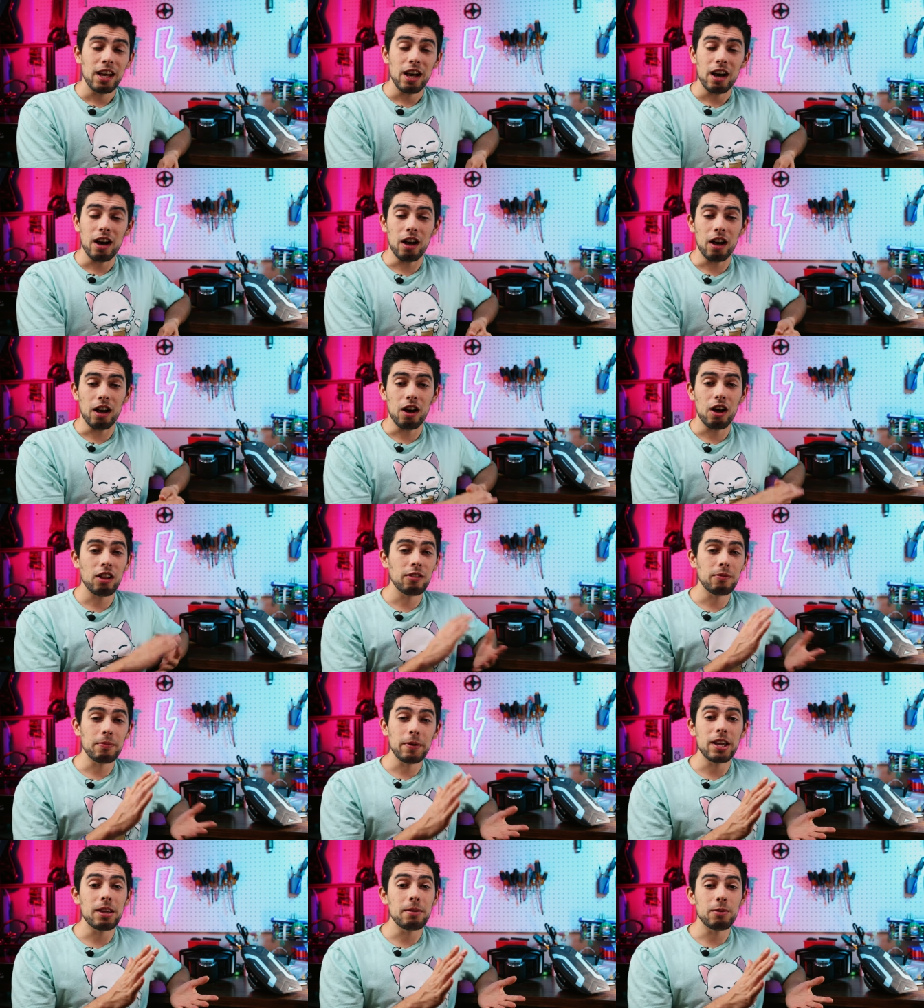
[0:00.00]
Uh, all
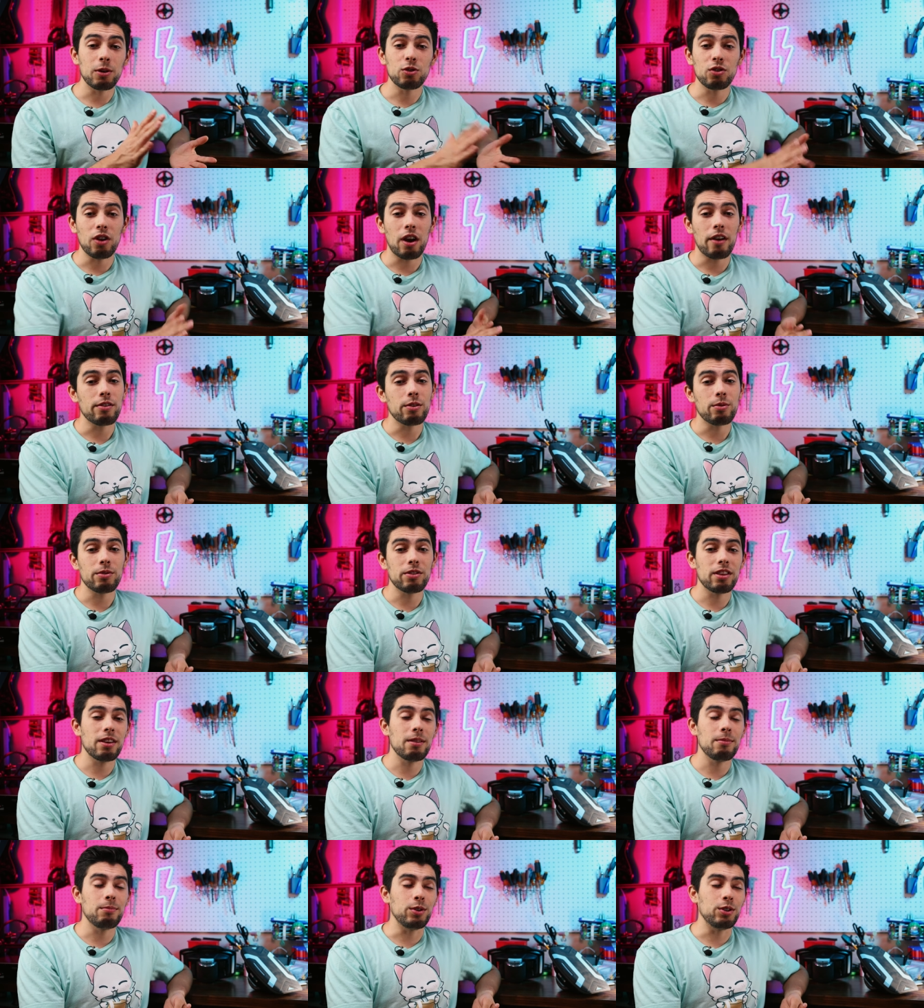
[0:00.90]
of my email traffic with
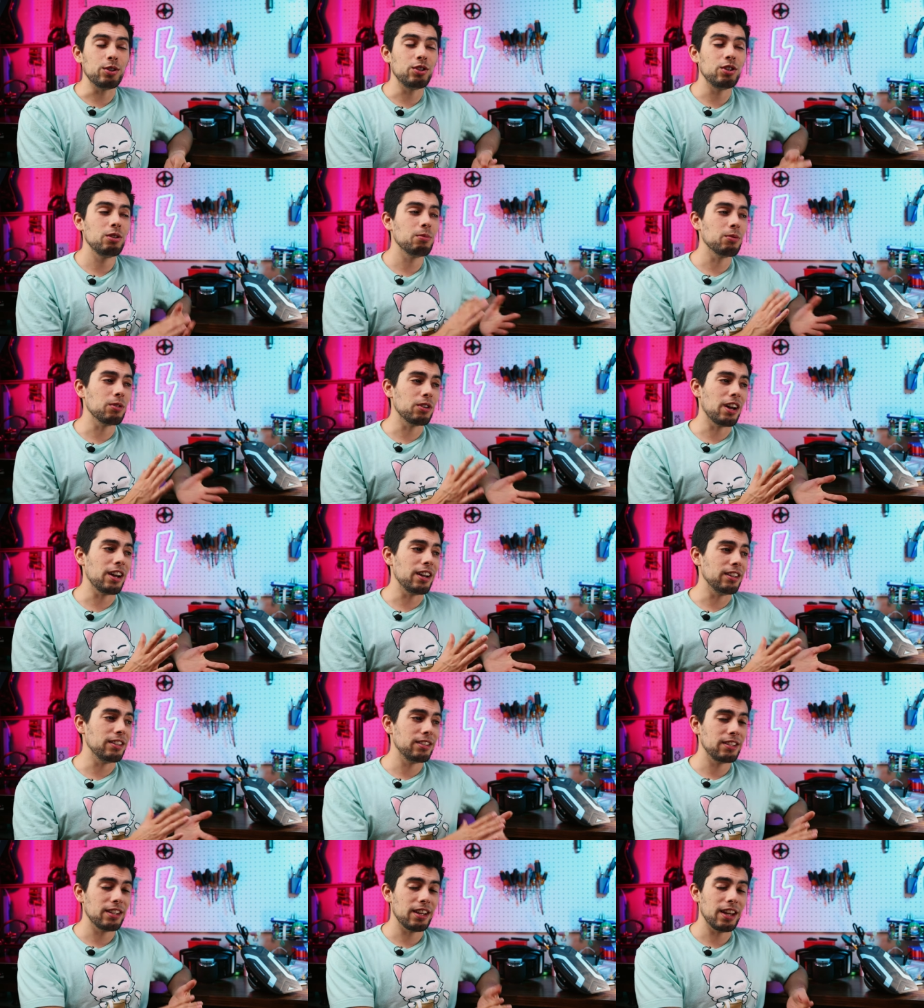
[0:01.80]
him was super
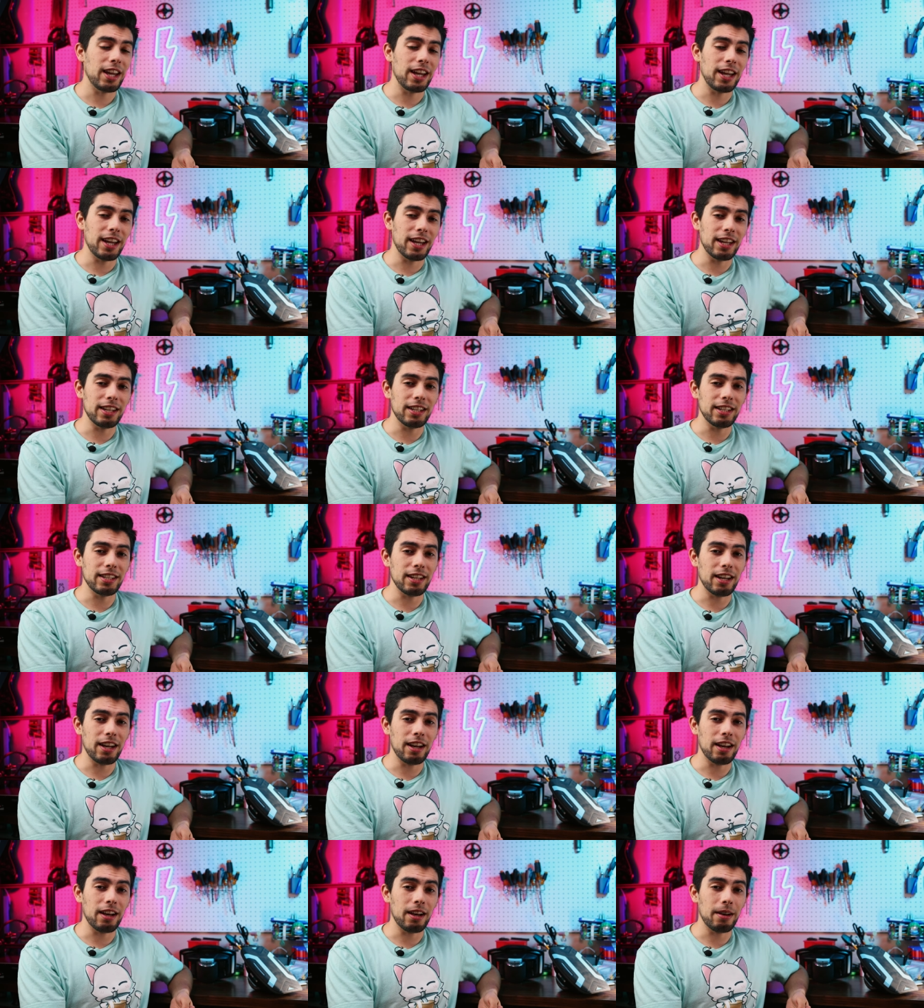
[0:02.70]
nice, and
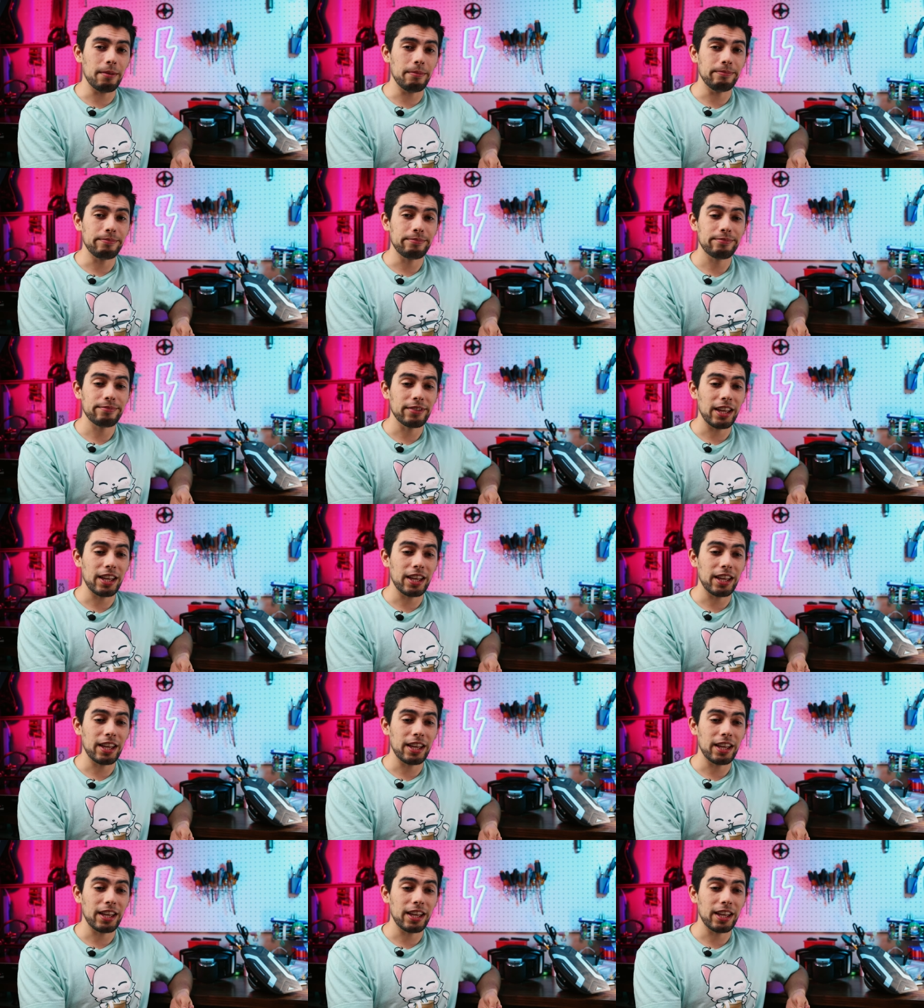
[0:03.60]
um,